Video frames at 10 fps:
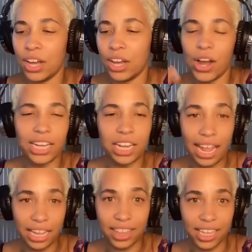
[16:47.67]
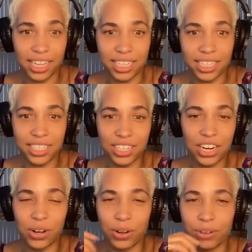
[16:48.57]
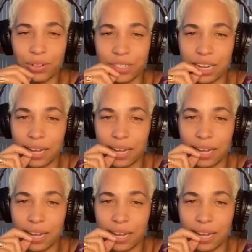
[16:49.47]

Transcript: I like this, you know.